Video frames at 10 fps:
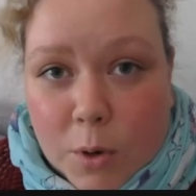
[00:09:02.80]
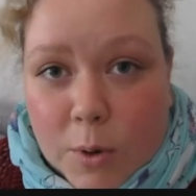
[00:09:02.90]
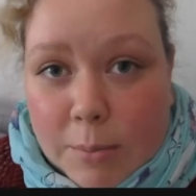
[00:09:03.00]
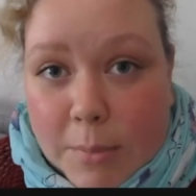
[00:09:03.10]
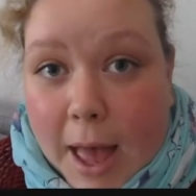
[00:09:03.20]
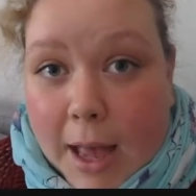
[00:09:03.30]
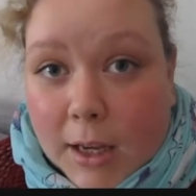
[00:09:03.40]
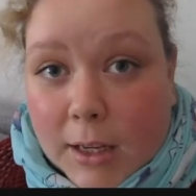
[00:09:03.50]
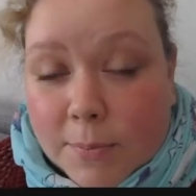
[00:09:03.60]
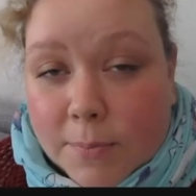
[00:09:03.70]
going
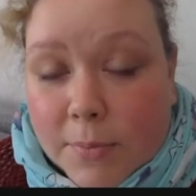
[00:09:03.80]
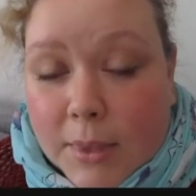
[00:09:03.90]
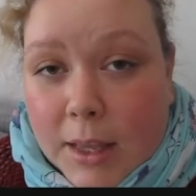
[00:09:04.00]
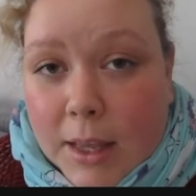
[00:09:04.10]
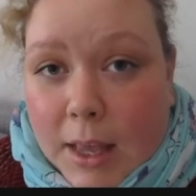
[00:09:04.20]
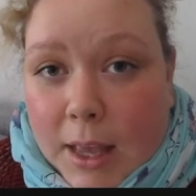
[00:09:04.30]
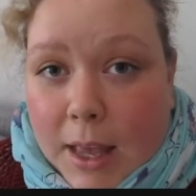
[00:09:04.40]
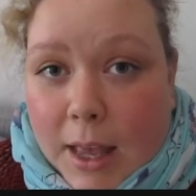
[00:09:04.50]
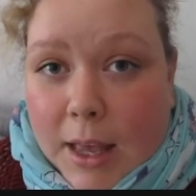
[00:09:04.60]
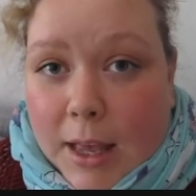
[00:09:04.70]
back.
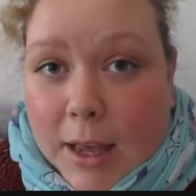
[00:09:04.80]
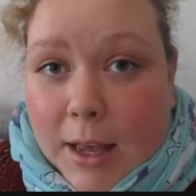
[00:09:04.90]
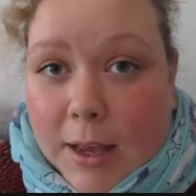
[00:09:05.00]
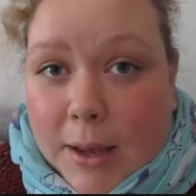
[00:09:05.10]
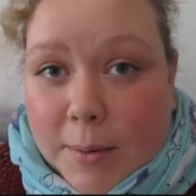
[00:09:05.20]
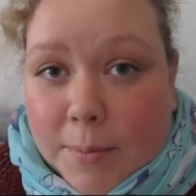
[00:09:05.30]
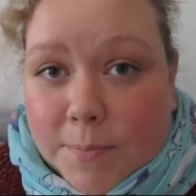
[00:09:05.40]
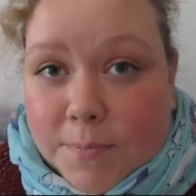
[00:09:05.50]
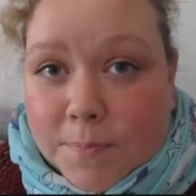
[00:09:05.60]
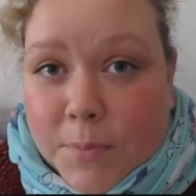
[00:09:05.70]

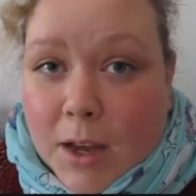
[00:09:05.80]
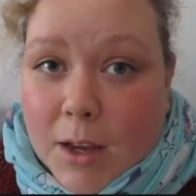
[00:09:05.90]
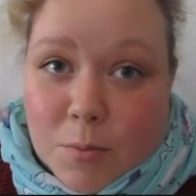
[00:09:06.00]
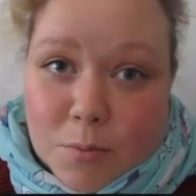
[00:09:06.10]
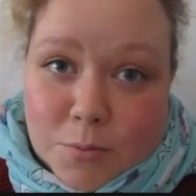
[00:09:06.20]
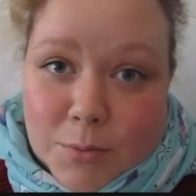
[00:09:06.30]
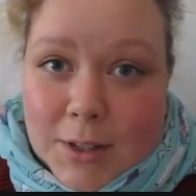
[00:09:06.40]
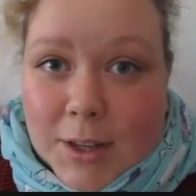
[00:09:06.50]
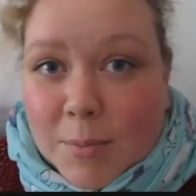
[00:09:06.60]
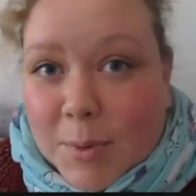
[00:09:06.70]
I'm
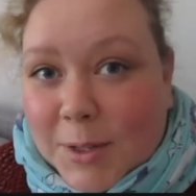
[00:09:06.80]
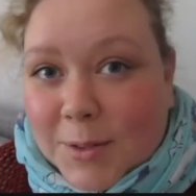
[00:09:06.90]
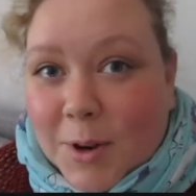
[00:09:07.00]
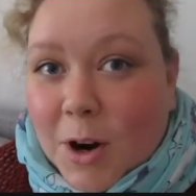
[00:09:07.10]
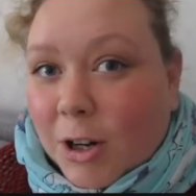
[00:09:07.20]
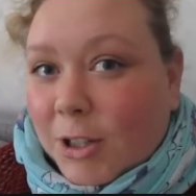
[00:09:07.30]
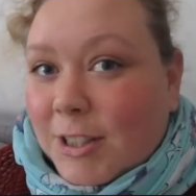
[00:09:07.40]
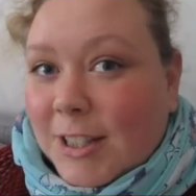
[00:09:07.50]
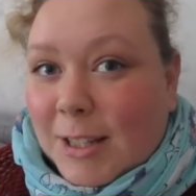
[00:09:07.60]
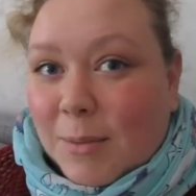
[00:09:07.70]
a bit
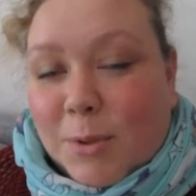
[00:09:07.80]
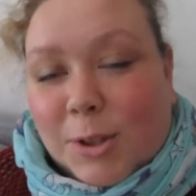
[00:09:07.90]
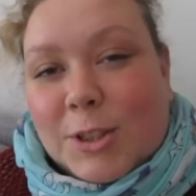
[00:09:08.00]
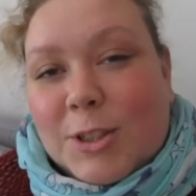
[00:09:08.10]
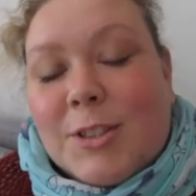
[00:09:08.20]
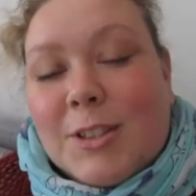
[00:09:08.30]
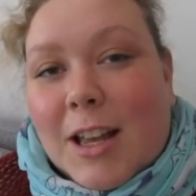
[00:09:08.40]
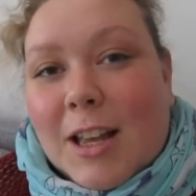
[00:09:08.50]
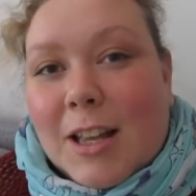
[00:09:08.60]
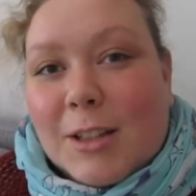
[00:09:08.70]
artsy person,
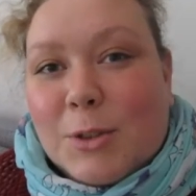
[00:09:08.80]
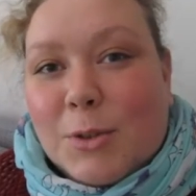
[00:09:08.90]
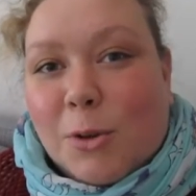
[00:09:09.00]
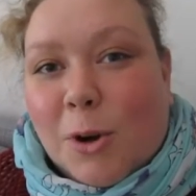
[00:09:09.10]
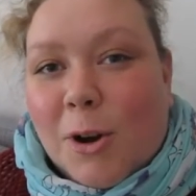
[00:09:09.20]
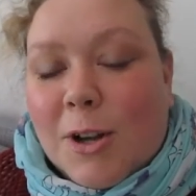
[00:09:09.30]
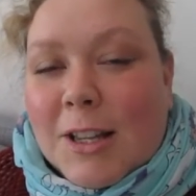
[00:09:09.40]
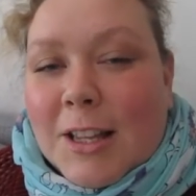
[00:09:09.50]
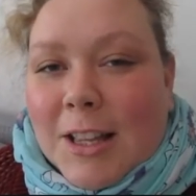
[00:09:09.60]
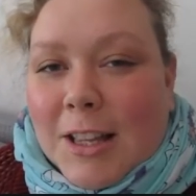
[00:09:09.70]
I like to draw.
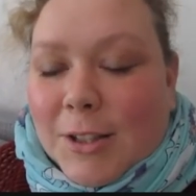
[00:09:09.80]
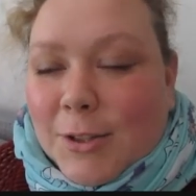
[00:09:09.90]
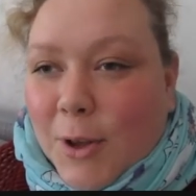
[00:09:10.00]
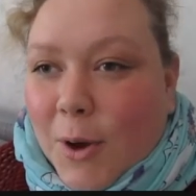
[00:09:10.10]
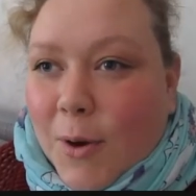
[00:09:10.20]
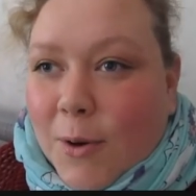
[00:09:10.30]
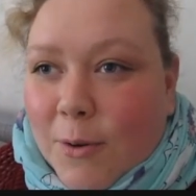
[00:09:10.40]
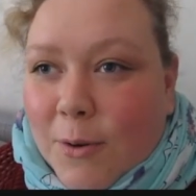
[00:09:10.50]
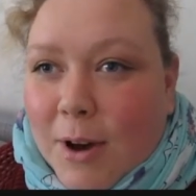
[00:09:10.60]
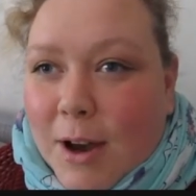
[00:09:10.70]

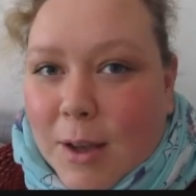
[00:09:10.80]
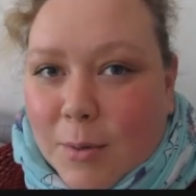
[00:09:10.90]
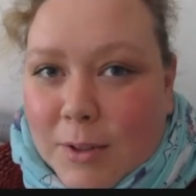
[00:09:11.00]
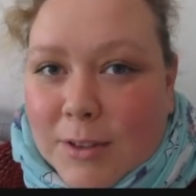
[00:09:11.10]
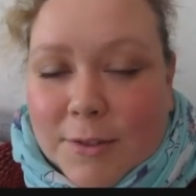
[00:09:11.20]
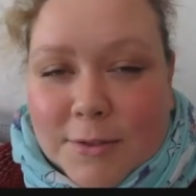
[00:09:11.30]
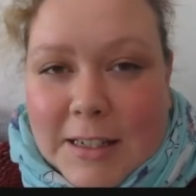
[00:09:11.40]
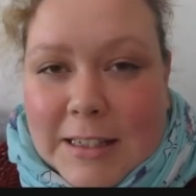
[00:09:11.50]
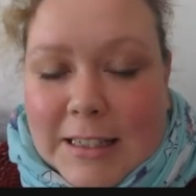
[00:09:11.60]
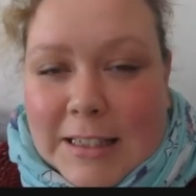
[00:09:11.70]
So I will
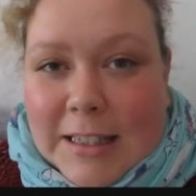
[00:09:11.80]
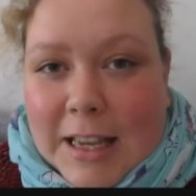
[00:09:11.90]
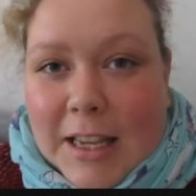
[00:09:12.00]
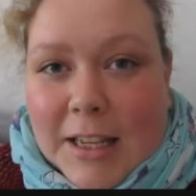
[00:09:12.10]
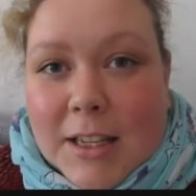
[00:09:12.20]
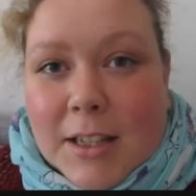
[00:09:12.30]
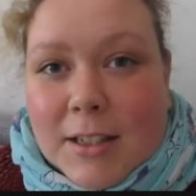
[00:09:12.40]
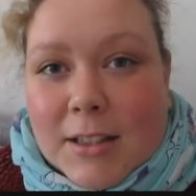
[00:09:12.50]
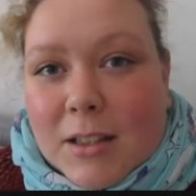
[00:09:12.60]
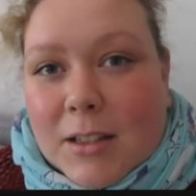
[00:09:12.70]
definitely
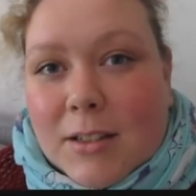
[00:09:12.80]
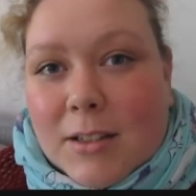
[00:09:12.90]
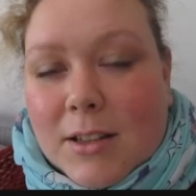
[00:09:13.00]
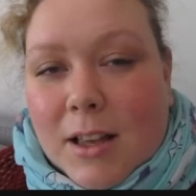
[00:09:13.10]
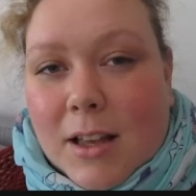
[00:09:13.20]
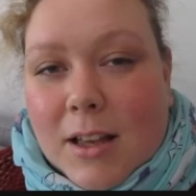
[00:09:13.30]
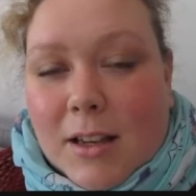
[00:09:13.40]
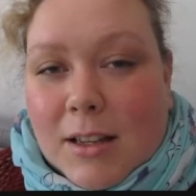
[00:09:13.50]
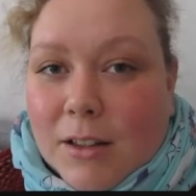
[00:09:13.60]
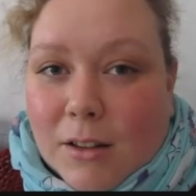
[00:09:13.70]
take this
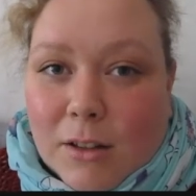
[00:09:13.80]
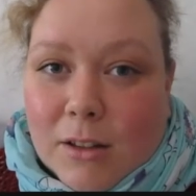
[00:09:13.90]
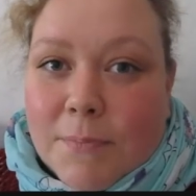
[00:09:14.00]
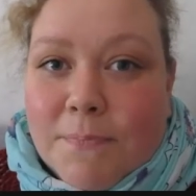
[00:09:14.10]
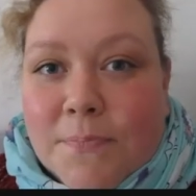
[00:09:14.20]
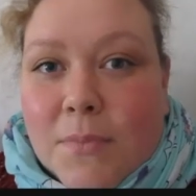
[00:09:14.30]
little